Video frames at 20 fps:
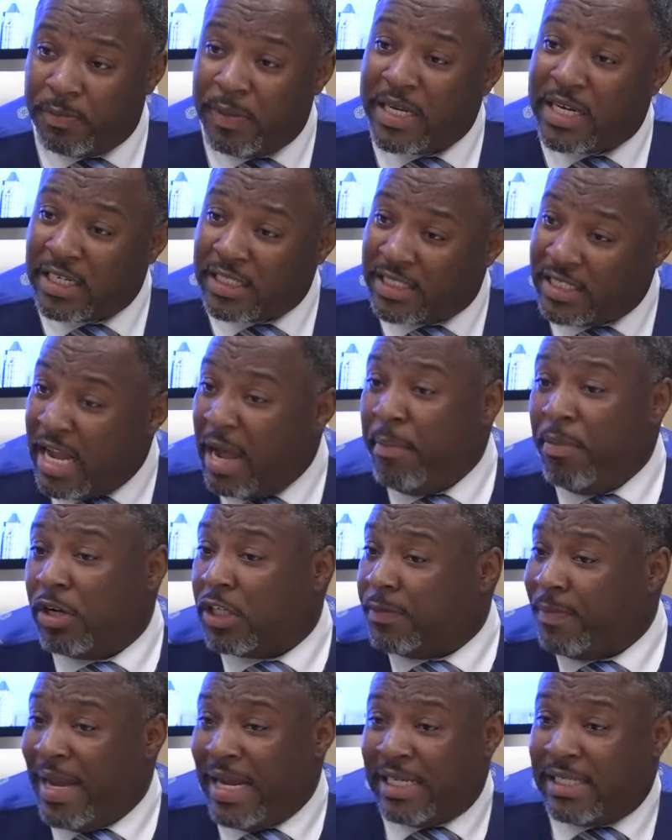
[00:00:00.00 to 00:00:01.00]
because
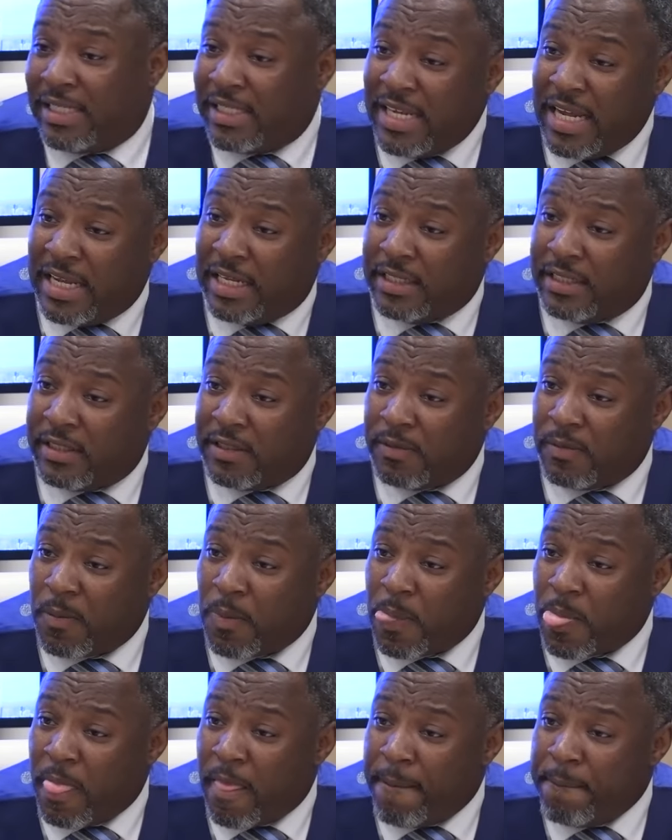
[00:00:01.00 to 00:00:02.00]
numbers make sense,
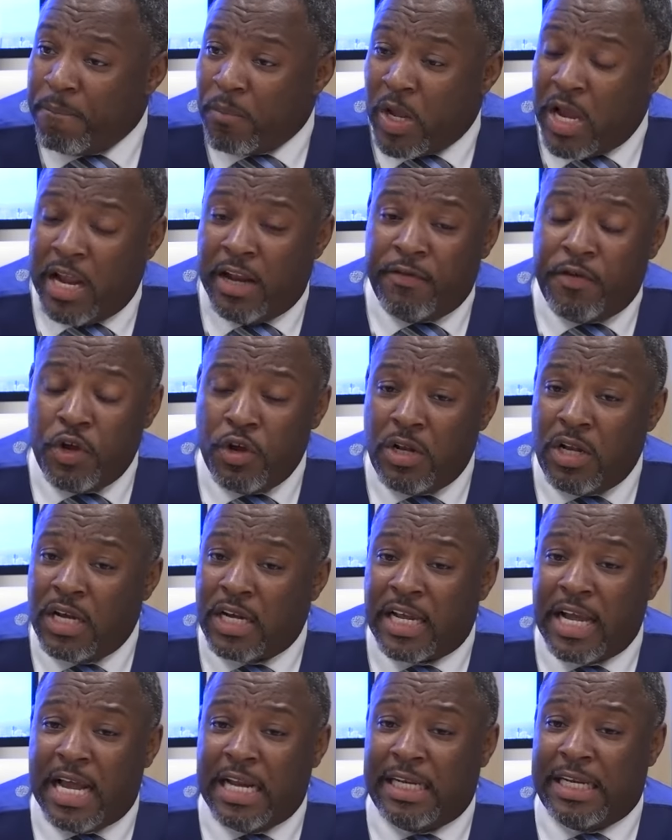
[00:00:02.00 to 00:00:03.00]
and if you
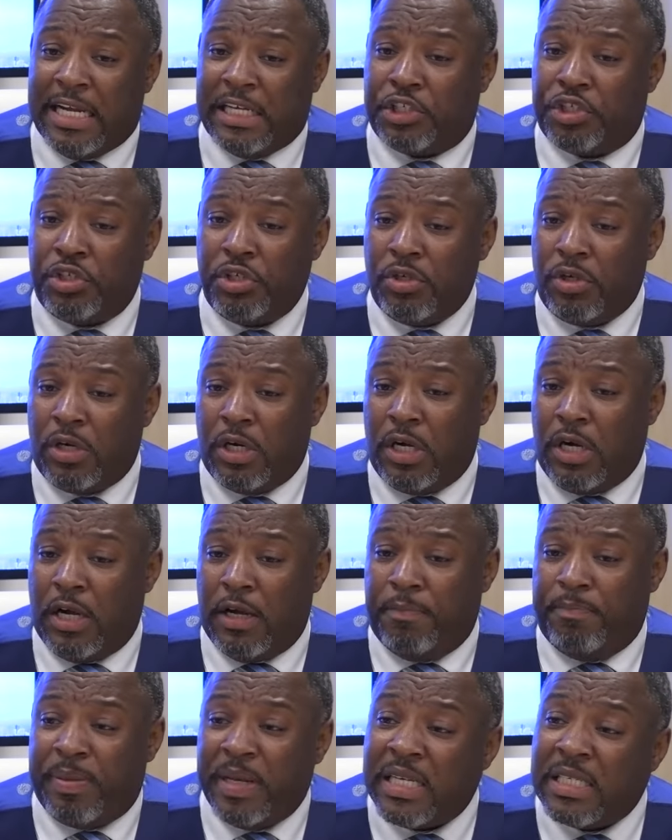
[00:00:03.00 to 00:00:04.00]
look at that you're
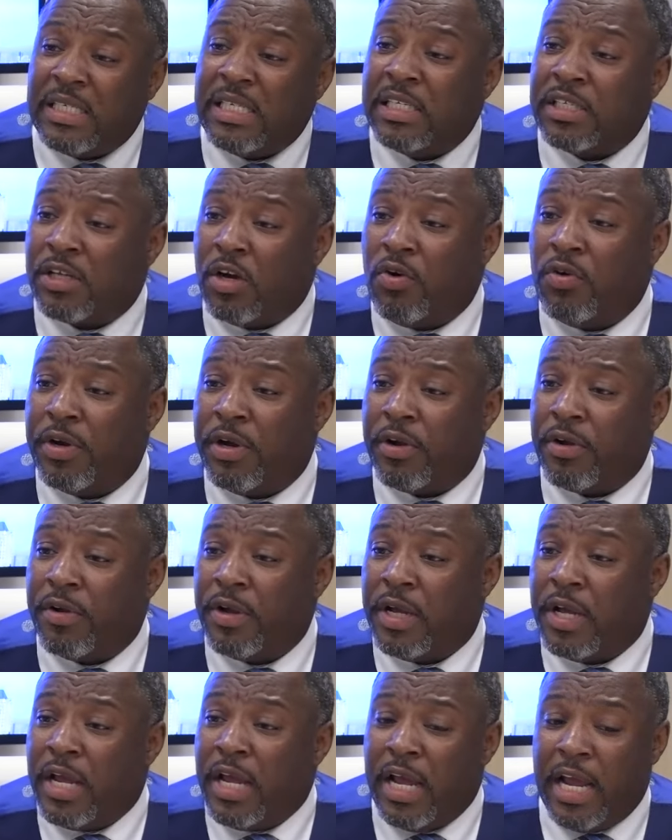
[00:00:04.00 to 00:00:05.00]
a business owner
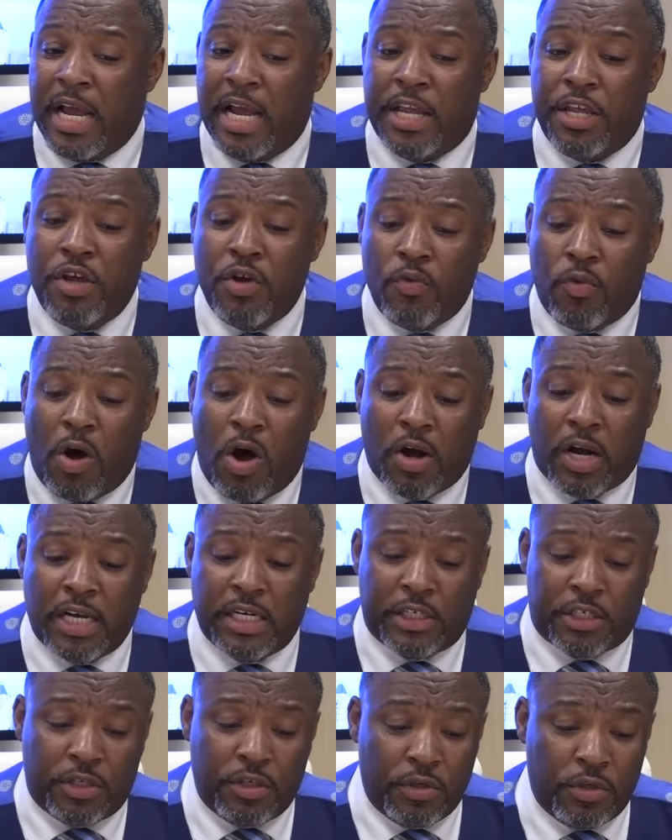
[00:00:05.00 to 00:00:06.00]
and you walk
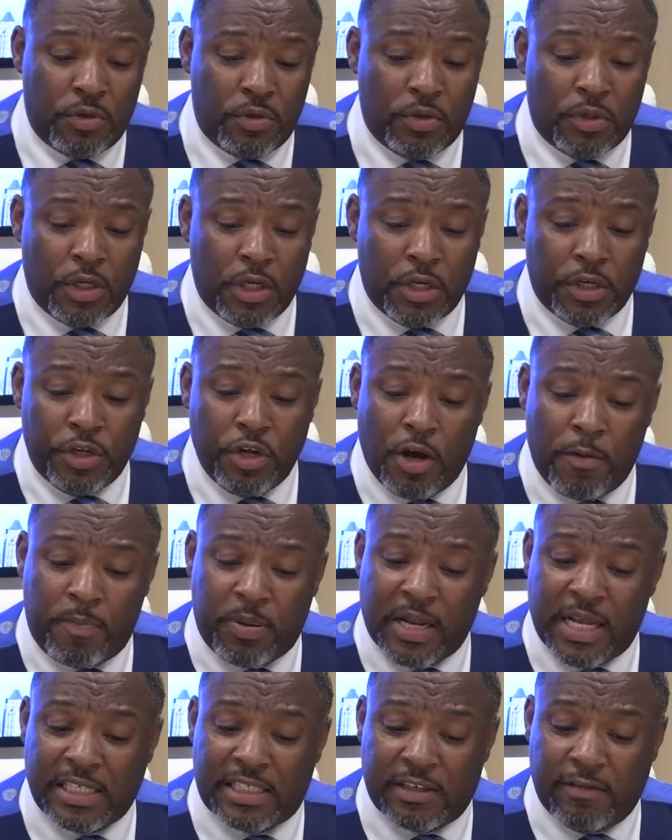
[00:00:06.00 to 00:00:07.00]
into your
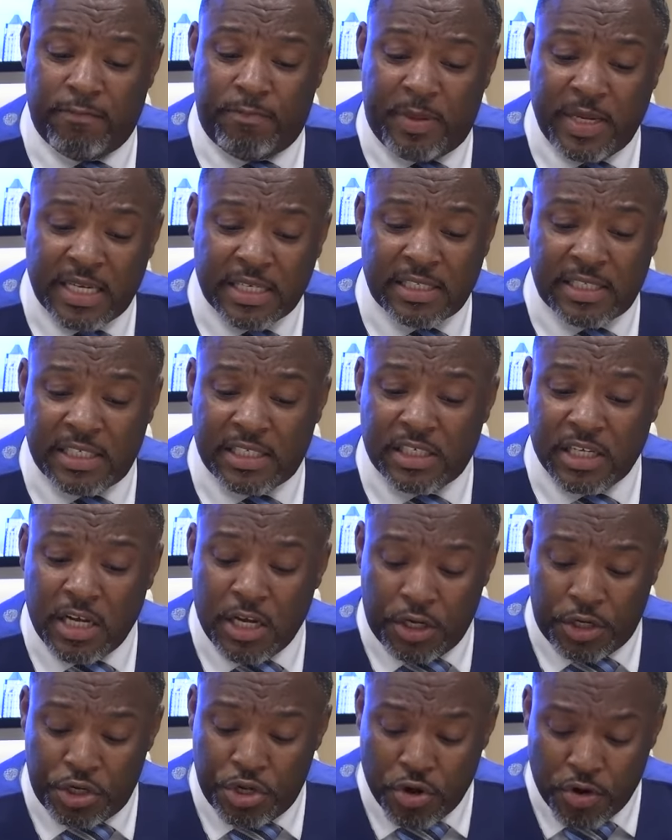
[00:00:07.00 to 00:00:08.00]
place of business,
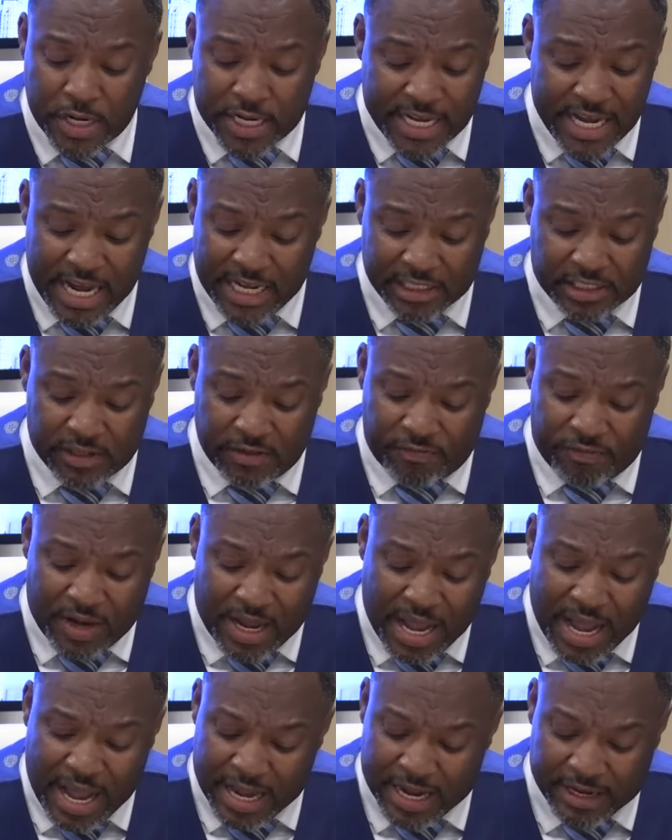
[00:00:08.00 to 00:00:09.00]
you can't
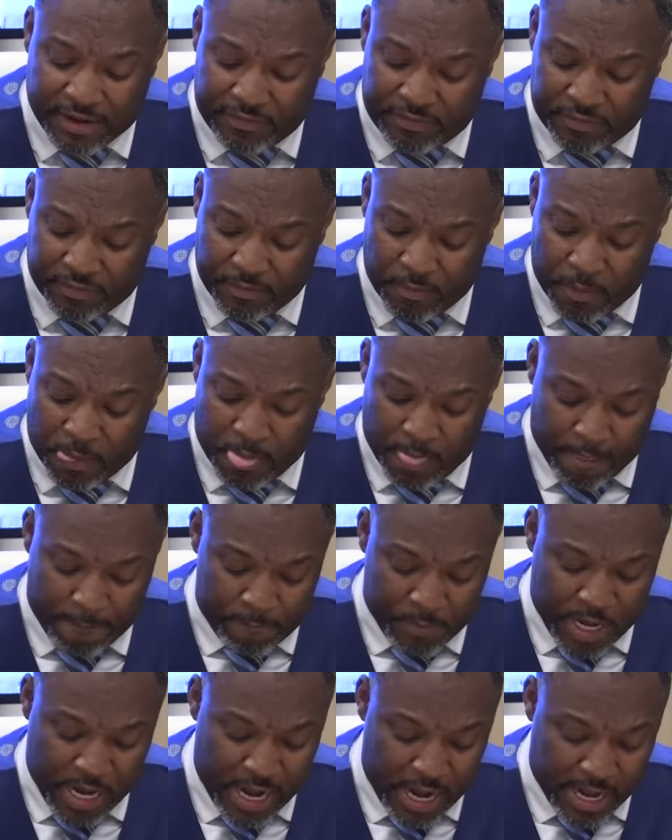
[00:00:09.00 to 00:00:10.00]
survive
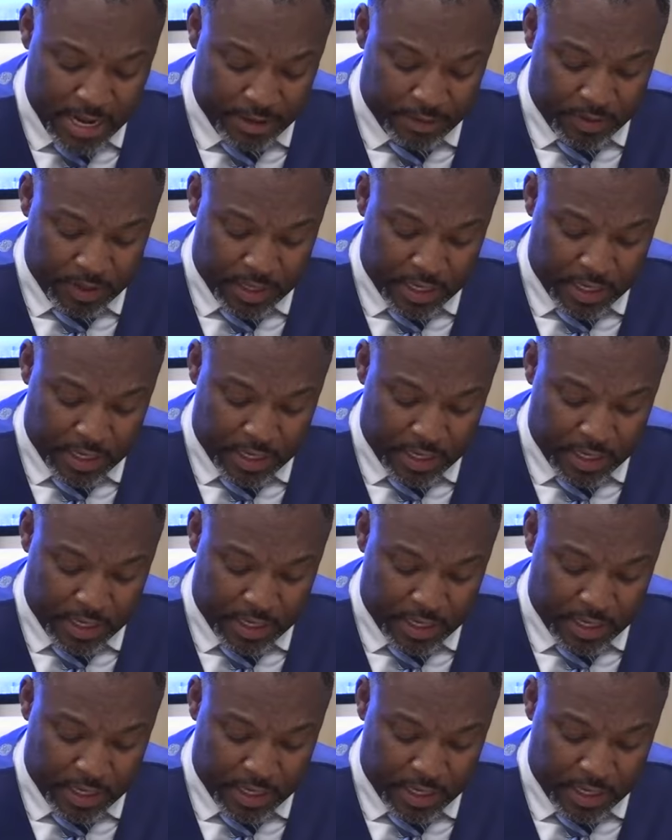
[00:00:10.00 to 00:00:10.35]
at